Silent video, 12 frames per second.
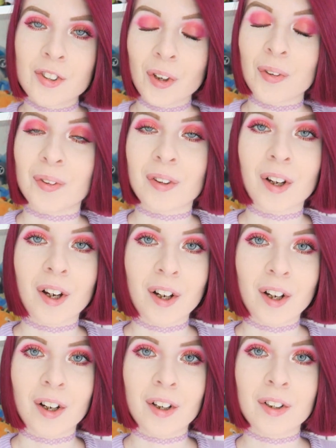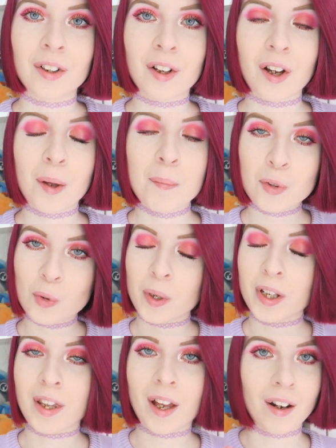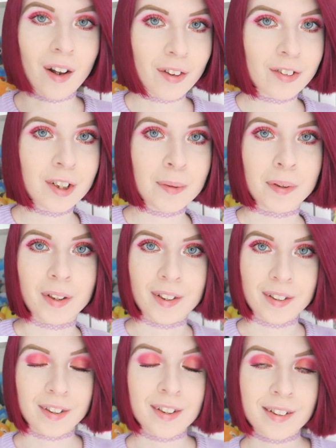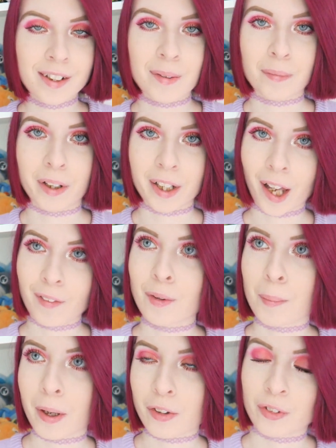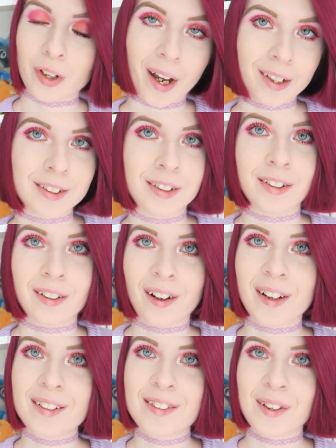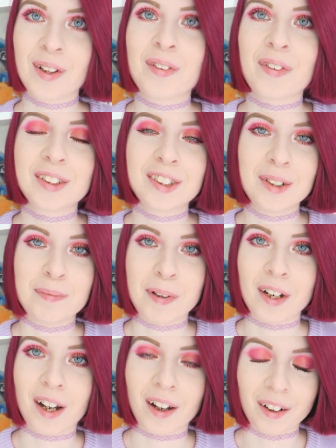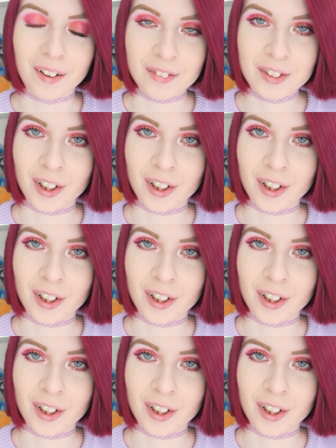So in between that last clip and this clip, my camera battery actually died, so I've actually been out and I've